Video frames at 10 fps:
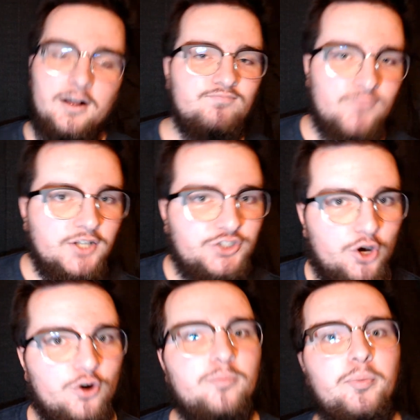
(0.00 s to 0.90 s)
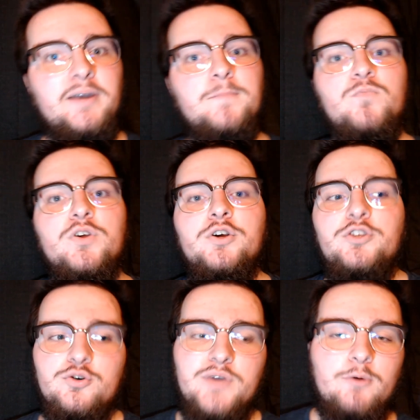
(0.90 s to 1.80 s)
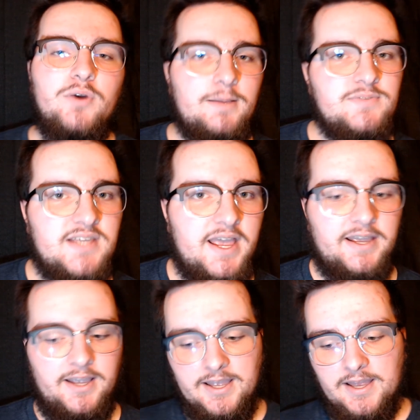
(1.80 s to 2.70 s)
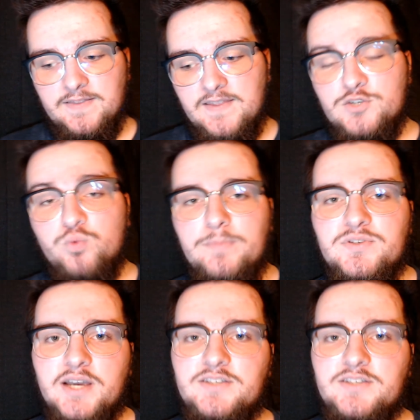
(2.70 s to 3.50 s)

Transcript: A joke, but you get what I'm saying. And these websites